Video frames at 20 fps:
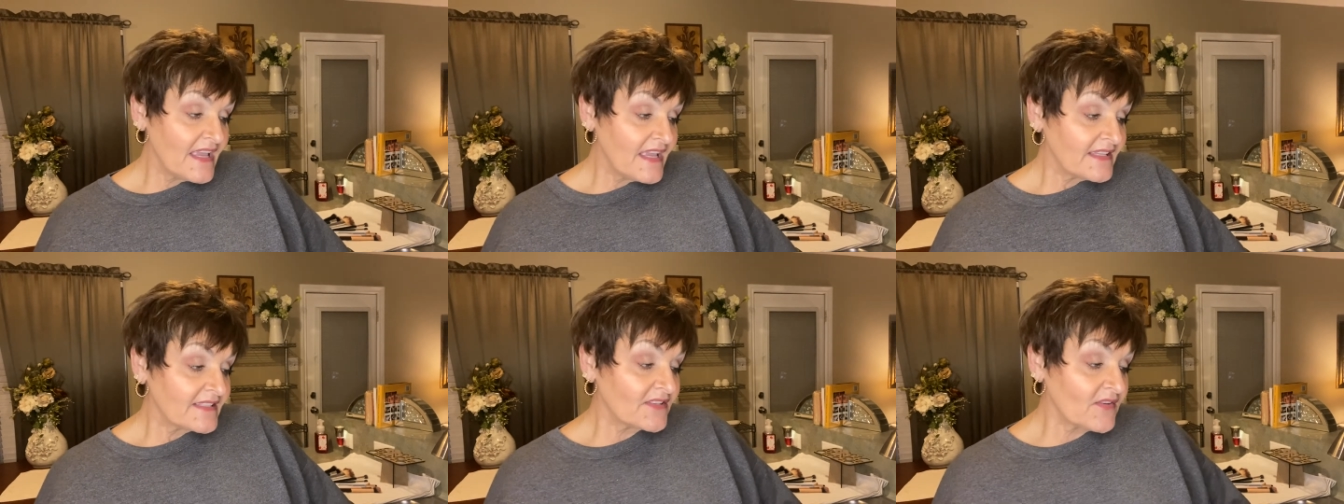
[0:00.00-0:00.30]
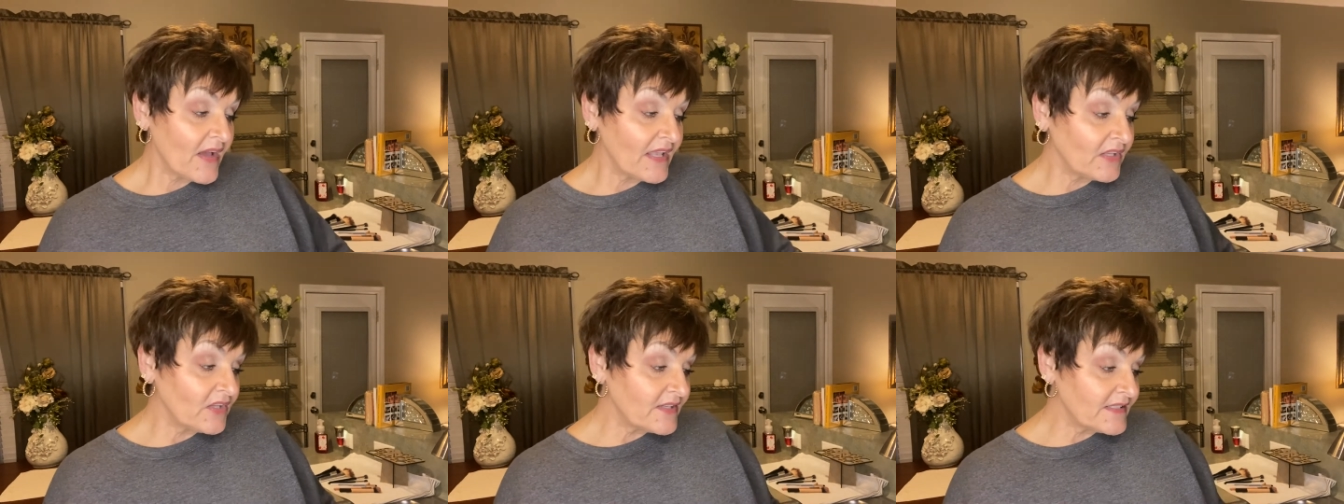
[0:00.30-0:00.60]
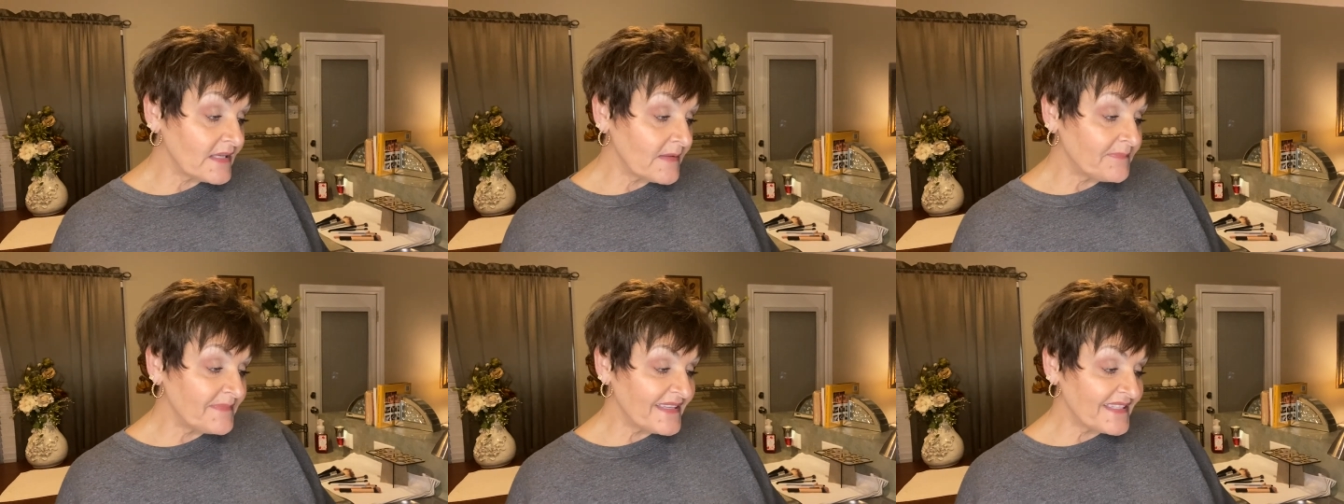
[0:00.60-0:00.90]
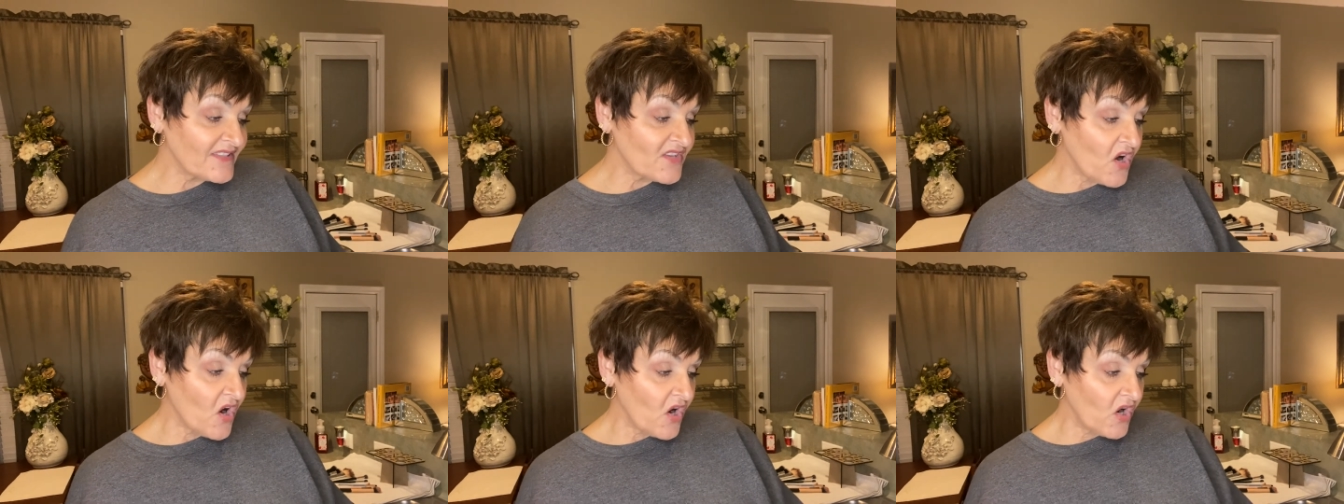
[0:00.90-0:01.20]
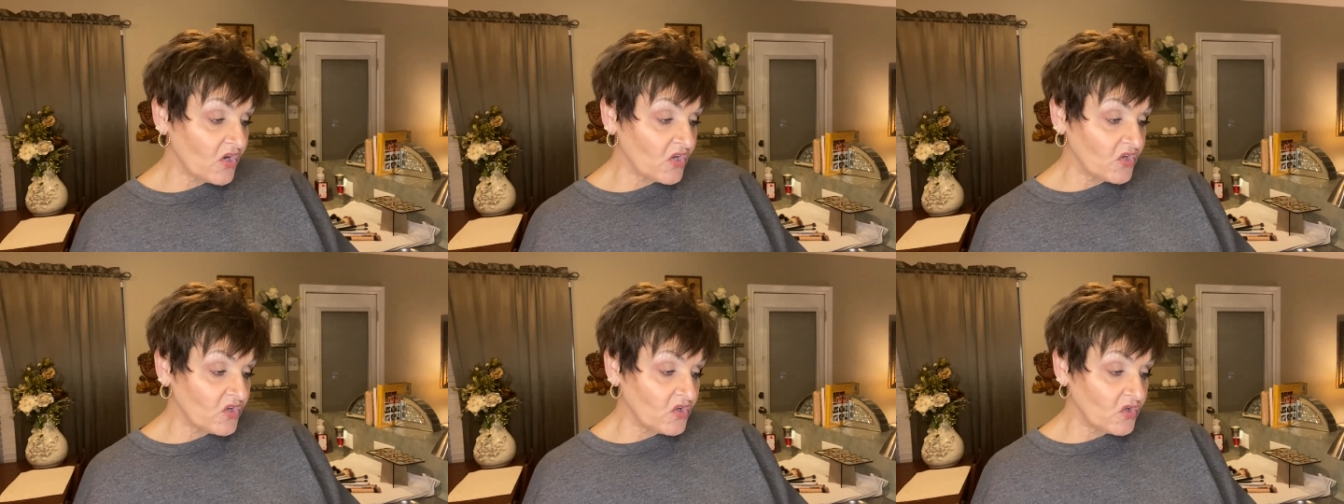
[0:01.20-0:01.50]
So I looked up this
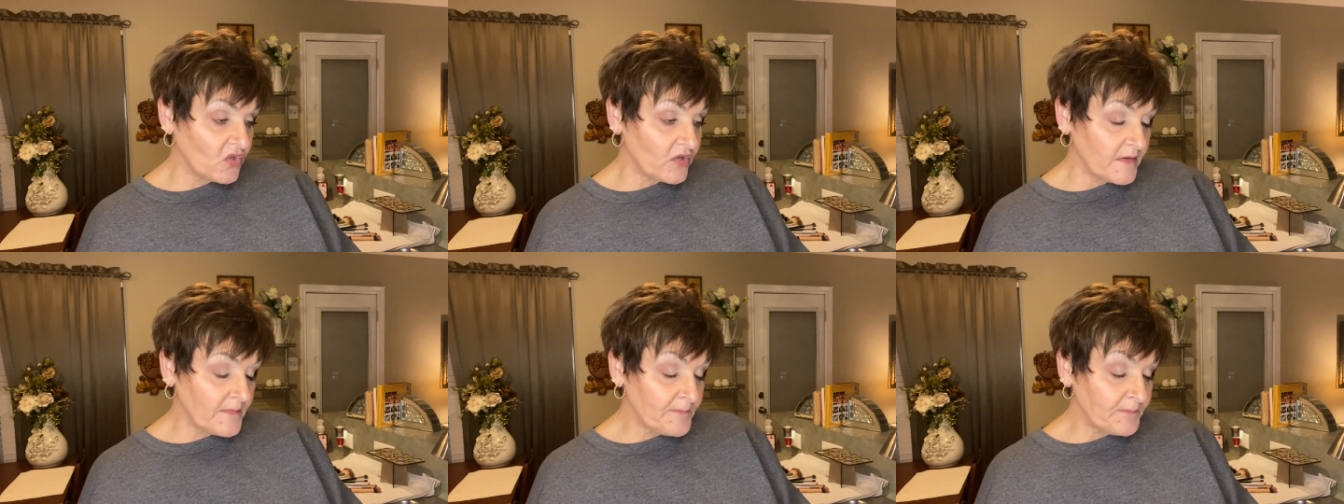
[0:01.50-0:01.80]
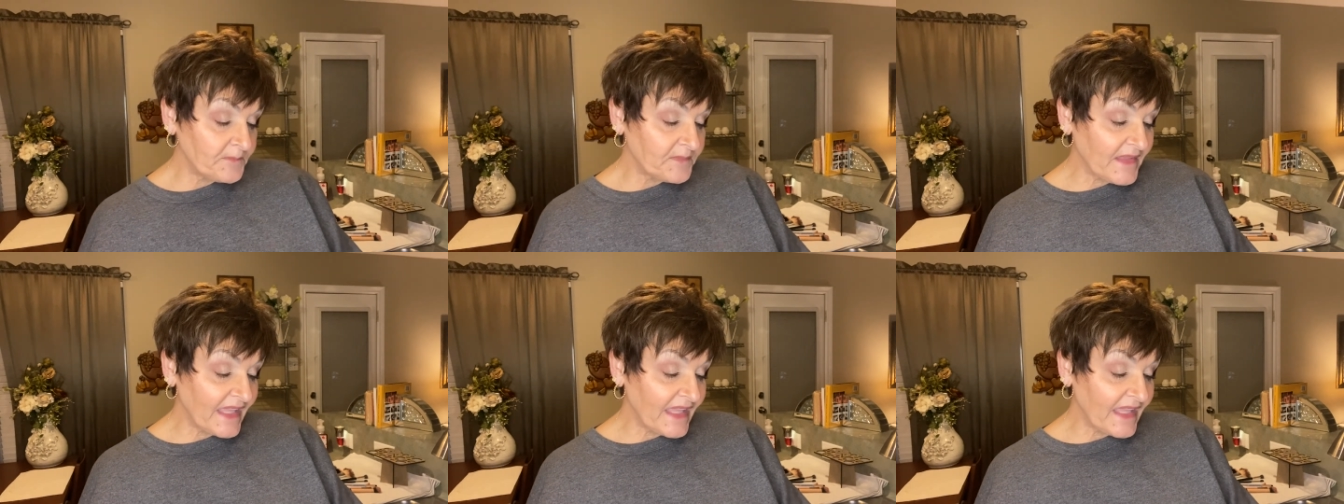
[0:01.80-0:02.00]
article,